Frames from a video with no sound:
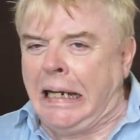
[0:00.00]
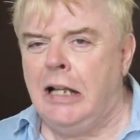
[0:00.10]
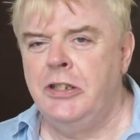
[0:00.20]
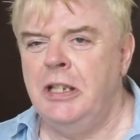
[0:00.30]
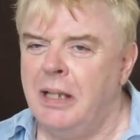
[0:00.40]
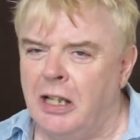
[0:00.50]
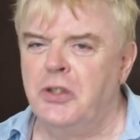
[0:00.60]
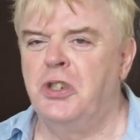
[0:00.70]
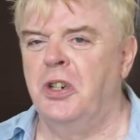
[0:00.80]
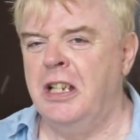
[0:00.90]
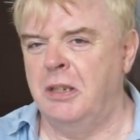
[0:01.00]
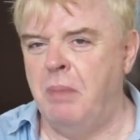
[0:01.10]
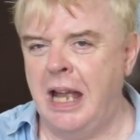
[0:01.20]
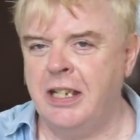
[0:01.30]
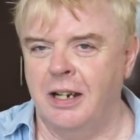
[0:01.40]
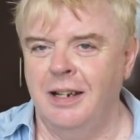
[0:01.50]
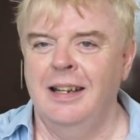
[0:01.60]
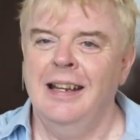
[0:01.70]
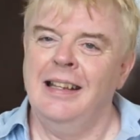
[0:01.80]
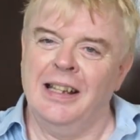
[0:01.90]
LGB culture is better
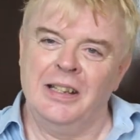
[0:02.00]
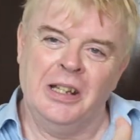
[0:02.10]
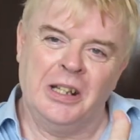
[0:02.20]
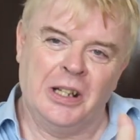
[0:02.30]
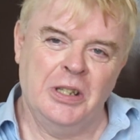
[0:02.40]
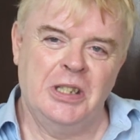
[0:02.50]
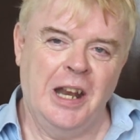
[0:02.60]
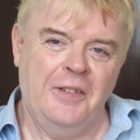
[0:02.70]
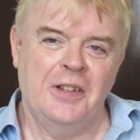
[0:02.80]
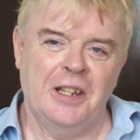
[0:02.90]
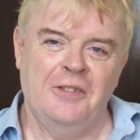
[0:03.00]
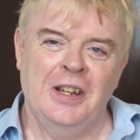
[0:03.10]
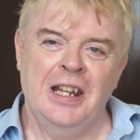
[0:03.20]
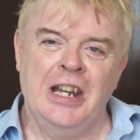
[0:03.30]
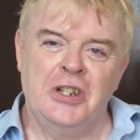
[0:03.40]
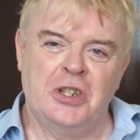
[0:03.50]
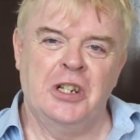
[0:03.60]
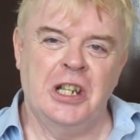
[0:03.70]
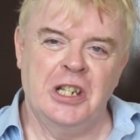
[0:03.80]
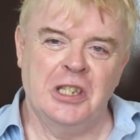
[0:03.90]
than conservative,
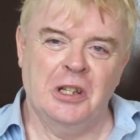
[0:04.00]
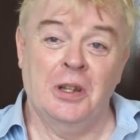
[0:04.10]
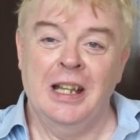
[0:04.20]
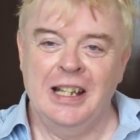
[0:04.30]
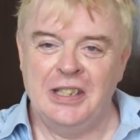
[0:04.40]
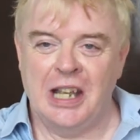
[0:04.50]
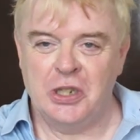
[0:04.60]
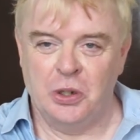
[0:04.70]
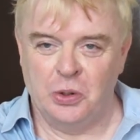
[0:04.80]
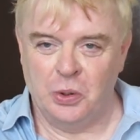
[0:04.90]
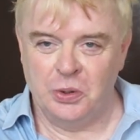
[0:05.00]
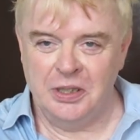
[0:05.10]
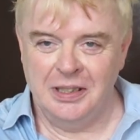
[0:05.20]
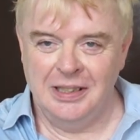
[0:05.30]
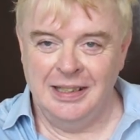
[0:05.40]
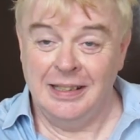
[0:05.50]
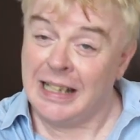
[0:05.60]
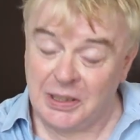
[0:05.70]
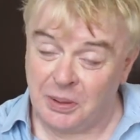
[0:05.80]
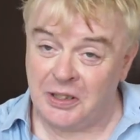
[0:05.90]
traditional sexual roles.
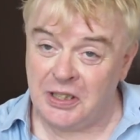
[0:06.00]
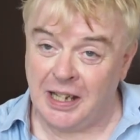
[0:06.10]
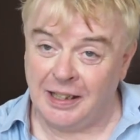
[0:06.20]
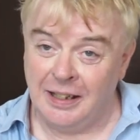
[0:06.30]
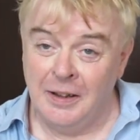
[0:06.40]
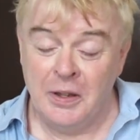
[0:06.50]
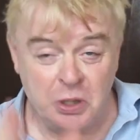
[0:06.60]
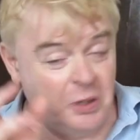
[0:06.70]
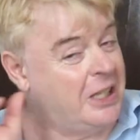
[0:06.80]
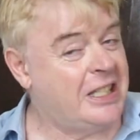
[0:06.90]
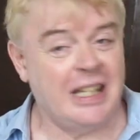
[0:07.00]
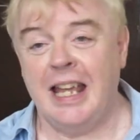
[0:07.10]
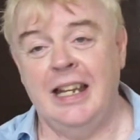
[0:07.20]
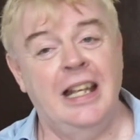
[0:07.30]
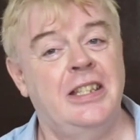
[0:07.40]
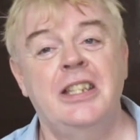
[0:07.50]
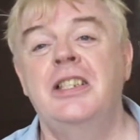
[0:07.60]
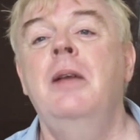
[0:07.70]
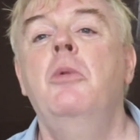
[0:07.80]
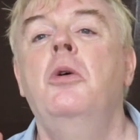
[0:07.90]
That's what they're saying. So yes, again, it's the
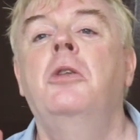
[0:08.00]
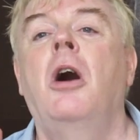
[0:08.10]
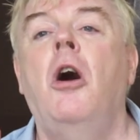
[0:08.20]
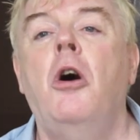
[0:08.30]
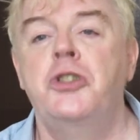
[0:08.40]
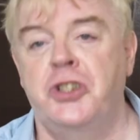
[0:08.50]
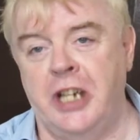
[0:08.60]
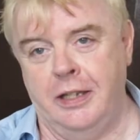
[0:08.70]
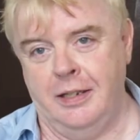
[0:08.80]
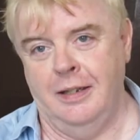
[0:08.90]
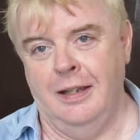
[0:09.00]
same old horseshit.